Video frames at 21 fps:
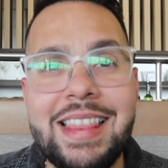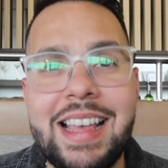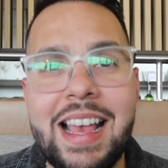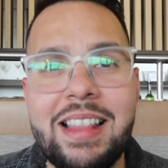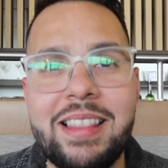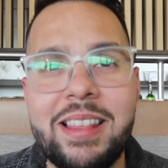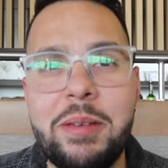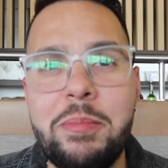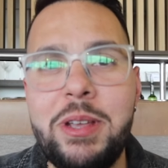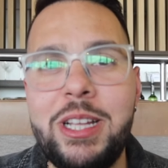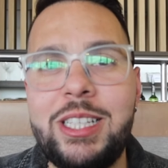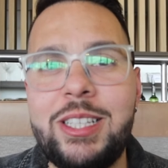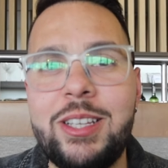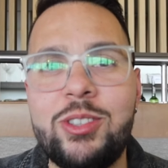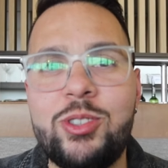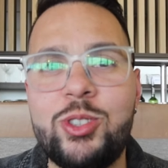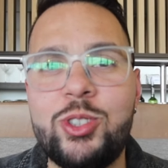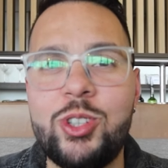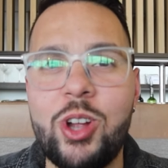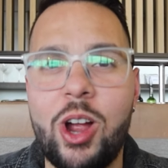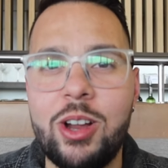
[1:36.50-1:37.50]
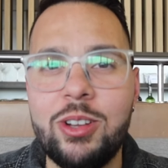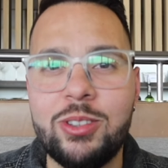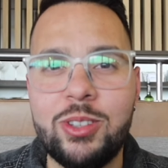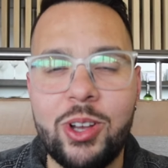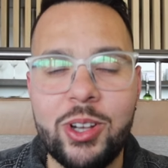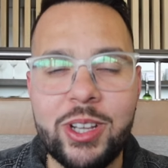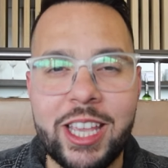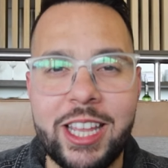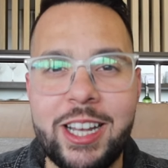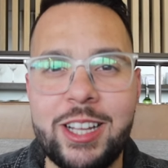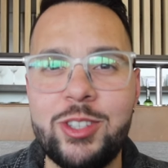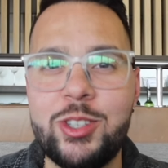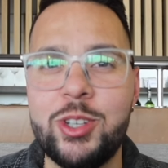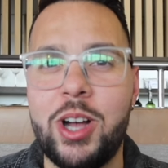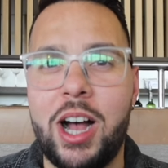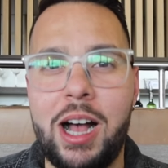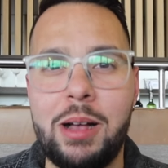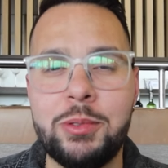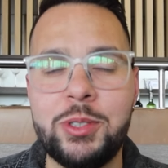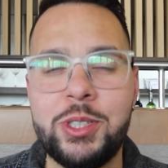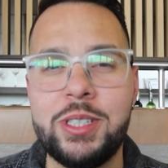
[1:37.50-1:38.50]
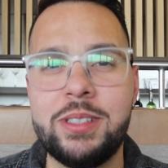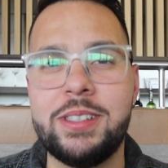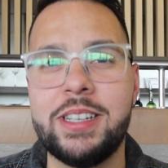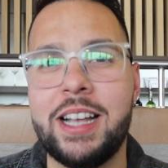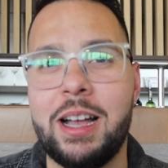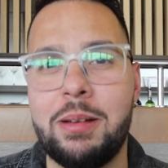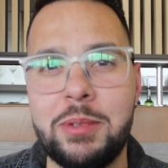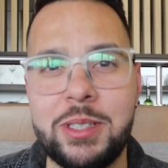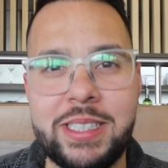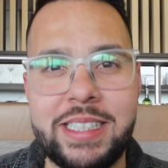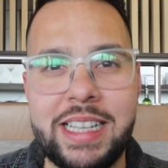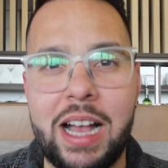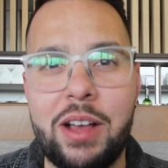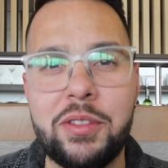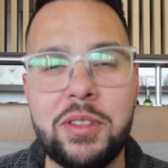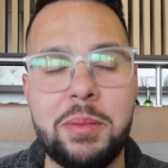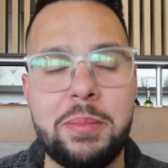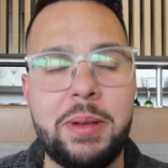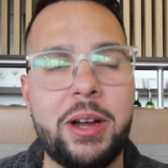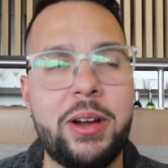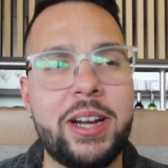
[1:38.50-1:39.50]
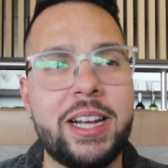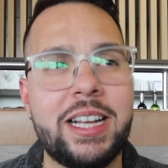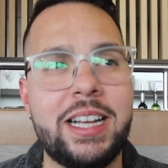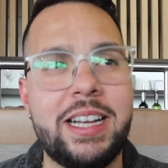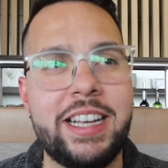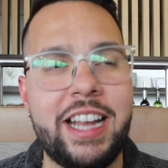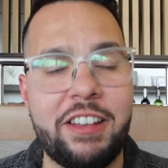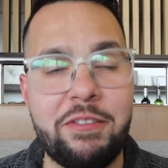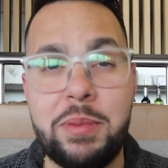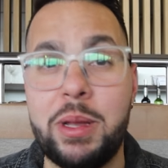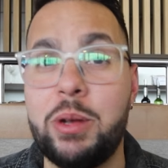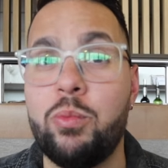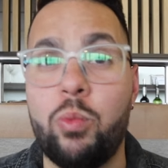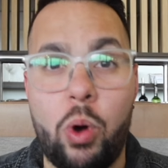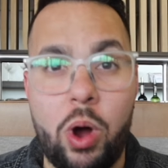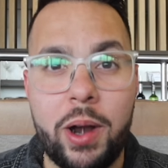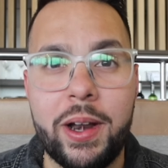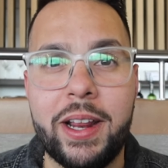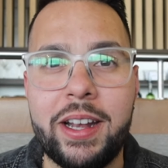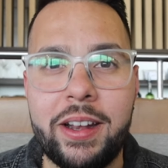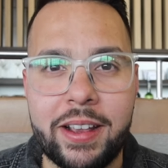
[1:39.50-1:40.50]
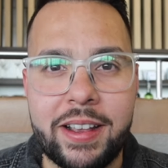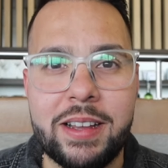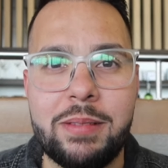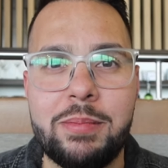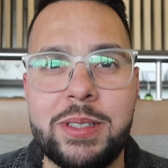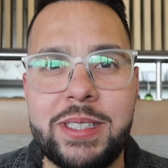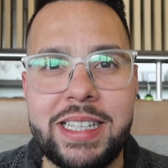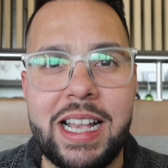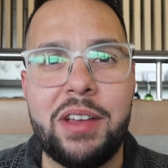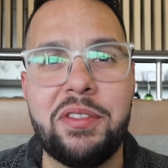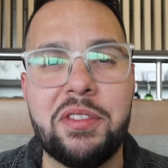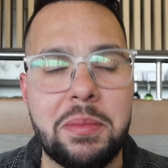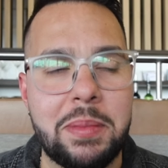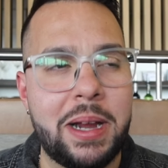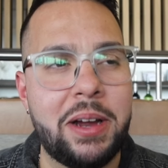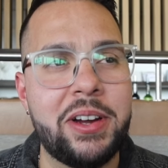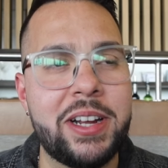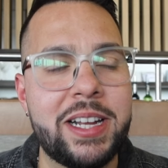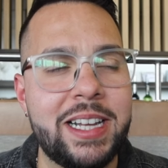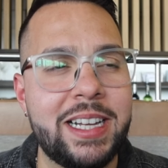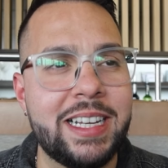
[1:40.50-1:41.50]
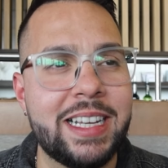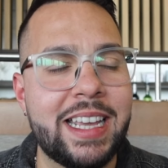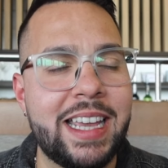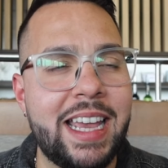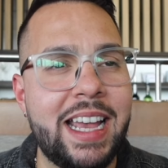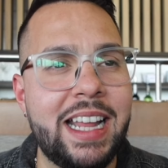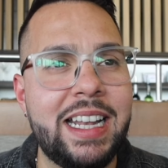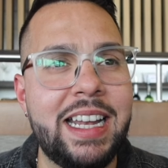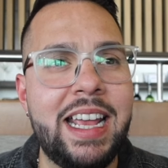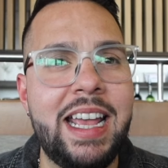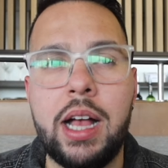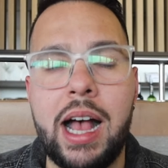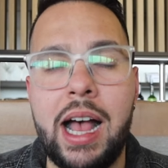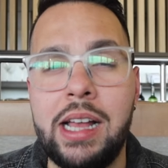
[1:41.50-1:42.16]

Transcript: That led me to start looking into options to come to South America. And I've been wanting to come to South America again.